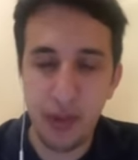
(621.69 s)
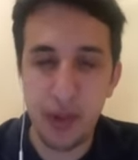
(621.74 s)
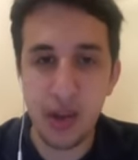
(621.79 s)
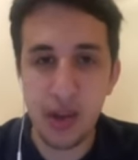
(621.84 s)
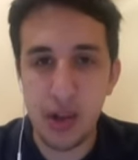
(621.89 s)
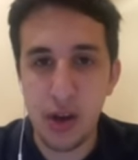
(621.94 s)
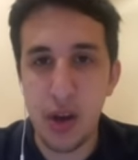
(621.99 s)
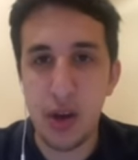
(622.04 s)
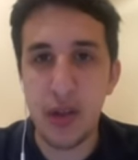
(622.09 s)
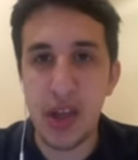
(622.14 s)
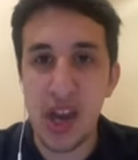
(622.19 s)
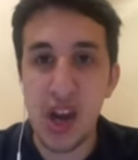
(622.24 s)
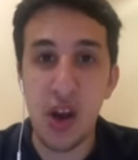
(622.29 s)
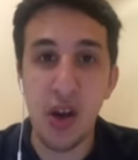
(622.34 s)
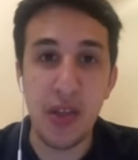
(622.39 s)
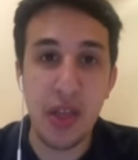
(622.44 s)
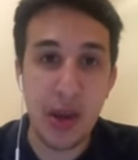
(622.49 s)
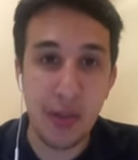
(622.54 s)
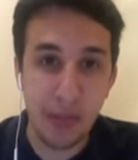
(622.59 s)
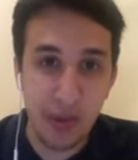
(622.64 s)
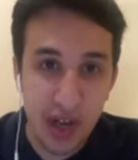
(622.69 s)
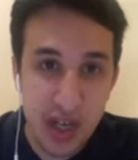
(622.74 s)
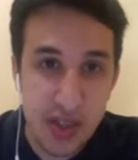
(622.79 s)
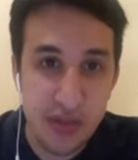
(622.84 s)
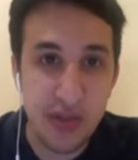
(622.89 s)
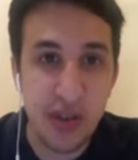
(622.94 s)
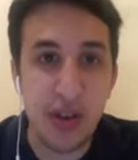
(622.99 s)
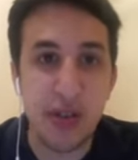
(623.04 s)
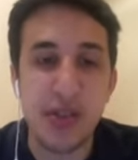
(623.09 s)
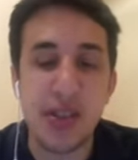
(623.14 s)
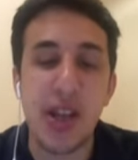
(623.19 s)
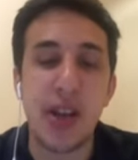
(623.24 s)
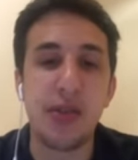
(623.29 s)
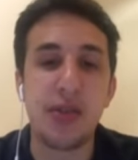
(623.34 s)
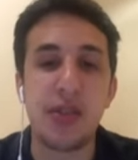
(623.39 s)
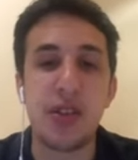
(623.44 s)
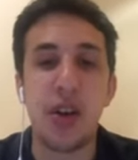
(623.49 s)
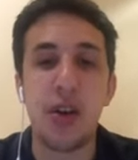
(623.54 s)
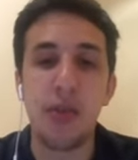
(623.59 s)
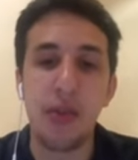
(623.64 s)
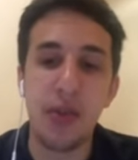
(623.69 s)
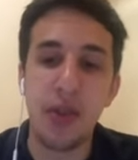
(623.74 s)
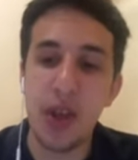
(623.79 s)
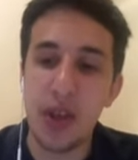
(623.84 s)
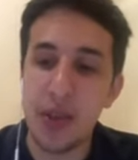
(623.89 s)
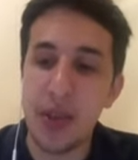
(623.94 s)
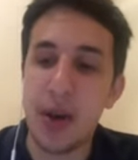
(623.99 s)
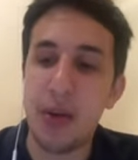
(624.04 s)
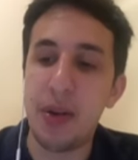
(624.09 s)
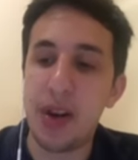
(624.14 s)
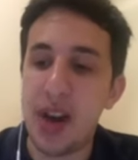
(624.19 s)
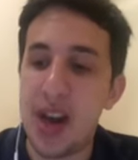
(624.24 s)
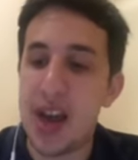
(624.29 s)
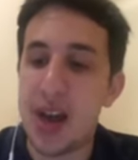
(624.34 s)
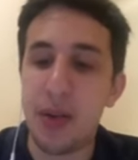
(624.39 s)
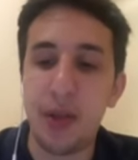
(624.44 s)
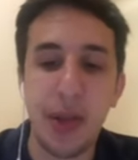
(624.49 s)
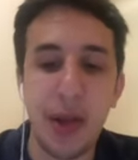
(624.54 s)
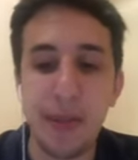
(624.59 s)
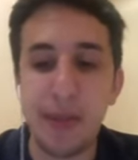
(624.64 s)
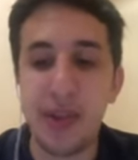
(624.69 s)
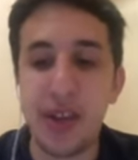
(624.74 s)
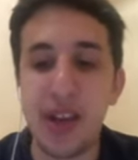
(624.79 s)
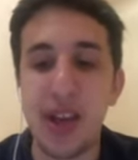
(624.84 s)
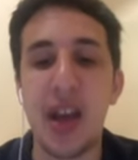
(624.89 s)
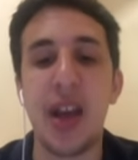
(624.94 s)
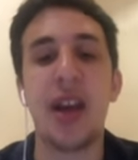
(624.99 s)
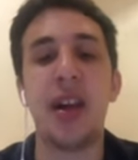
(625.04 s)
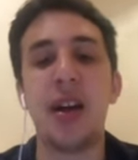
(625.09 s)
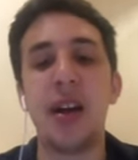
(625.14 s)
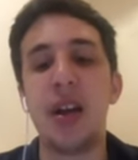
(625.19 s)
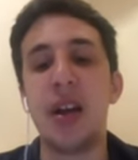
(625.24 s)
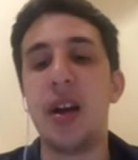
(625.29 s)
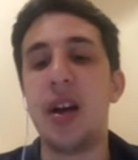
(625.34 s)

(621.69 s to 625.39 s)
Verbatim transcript: you know, they lower their price for Lo Celso, and that would allow them to get